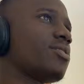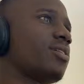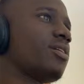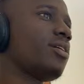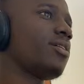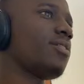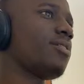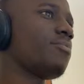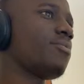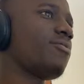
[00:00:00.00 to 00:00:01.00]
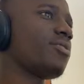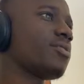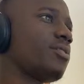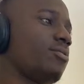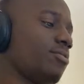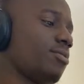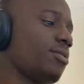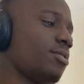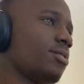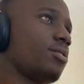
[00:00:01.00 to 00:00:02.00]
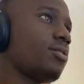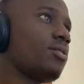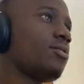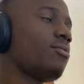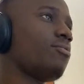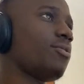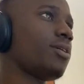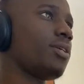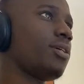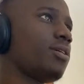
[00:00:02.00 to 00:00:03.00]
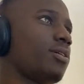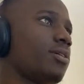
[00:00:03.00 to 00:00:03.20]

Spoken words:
day high there, previous day low there. Weekly,